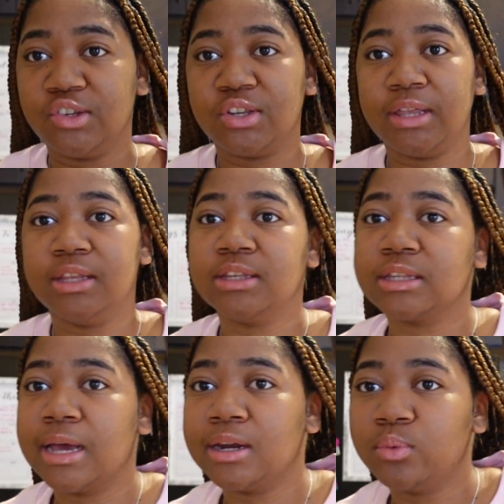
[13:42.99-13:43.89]
and this is
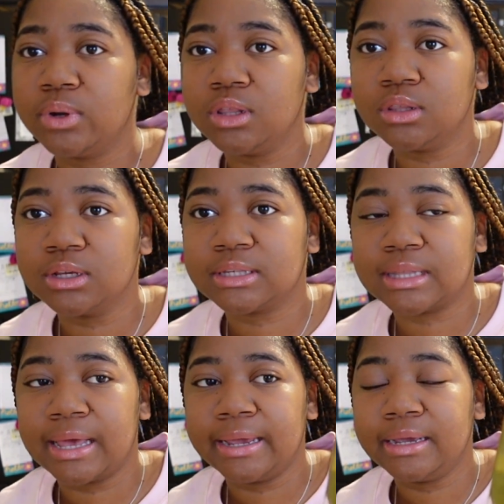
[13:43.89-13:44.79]
kind of what it looks
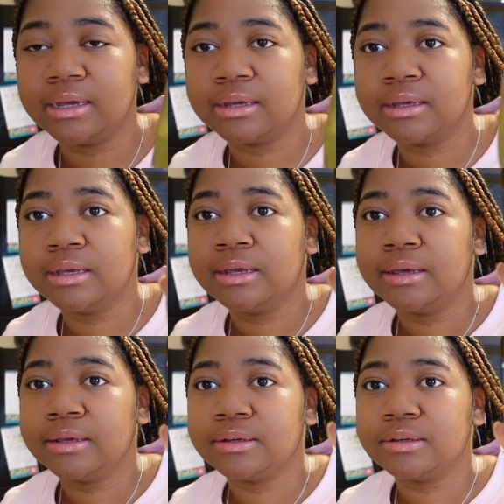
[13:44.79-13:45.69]
like.
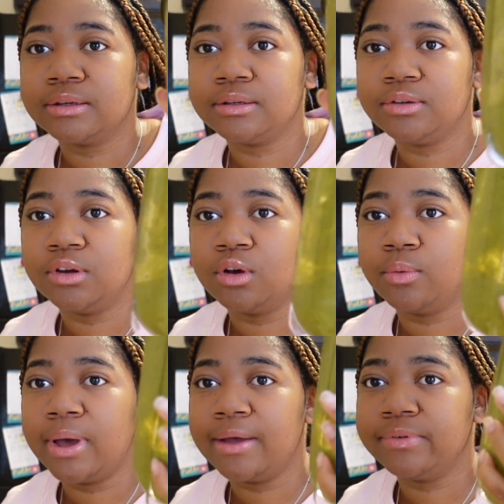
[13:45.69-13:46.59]
You
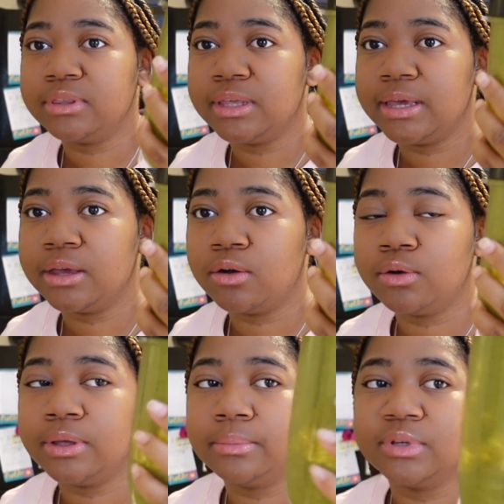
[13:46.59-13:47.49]
know, everything
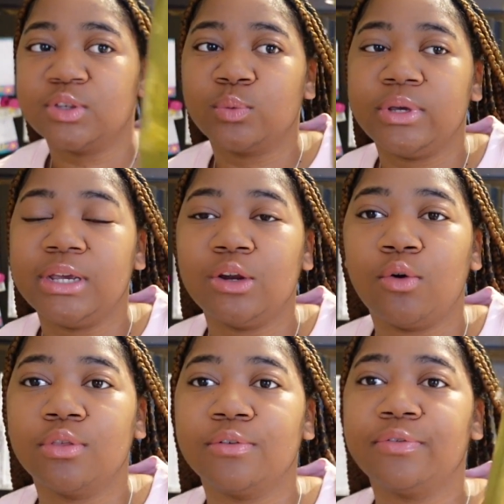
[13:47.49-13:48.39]
all in between,
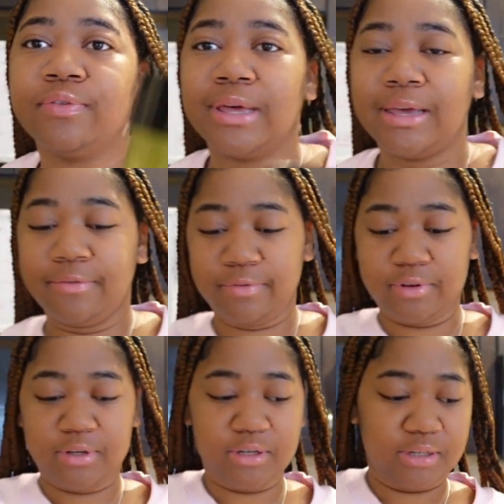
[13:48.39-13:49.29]
all the
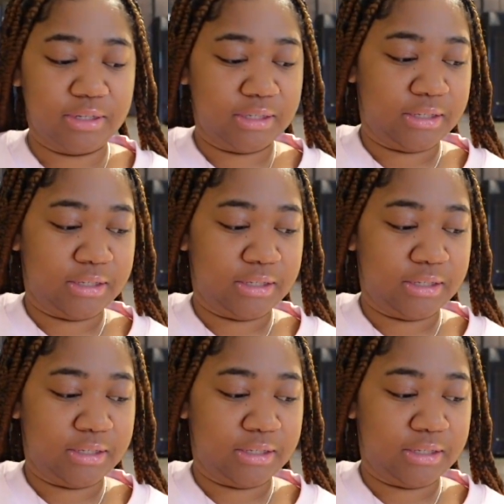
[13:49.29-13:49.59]
flavors.